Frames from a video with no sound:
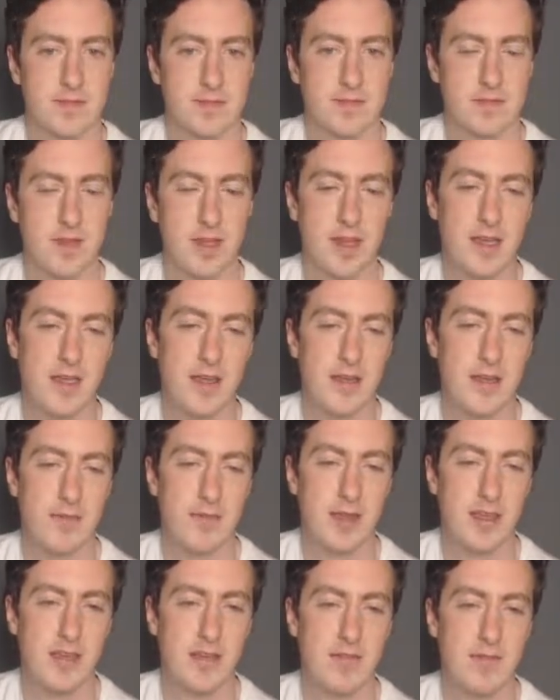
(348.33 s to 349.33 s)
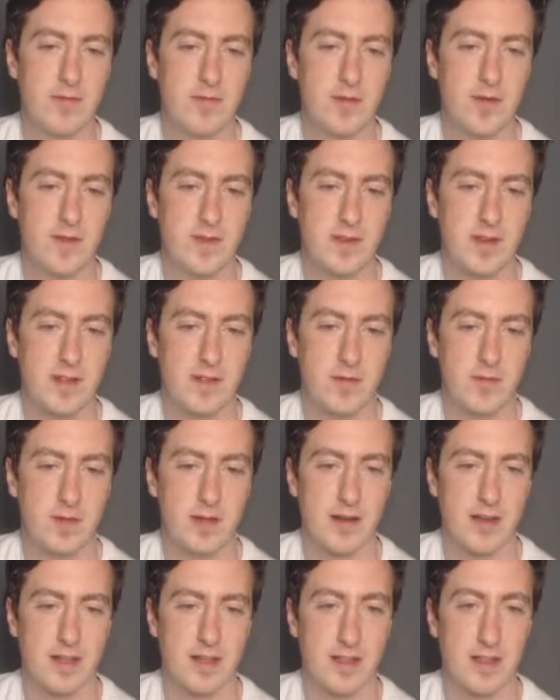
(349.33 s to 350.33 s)
I mean, we've also got something
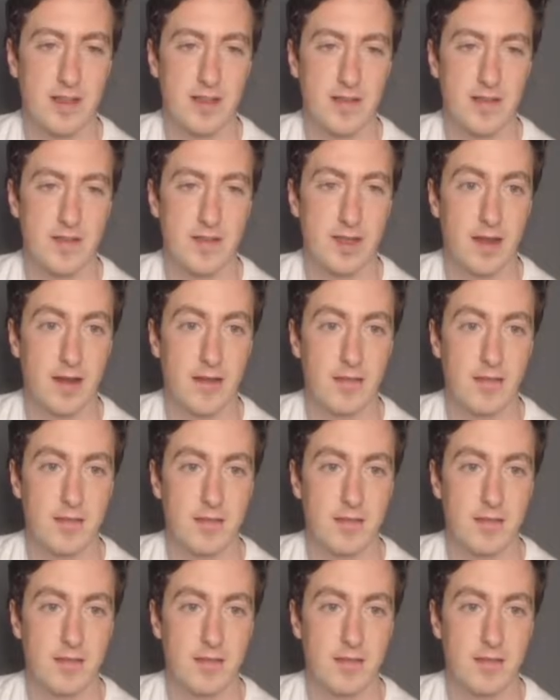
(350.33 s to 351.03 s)
like this, and then,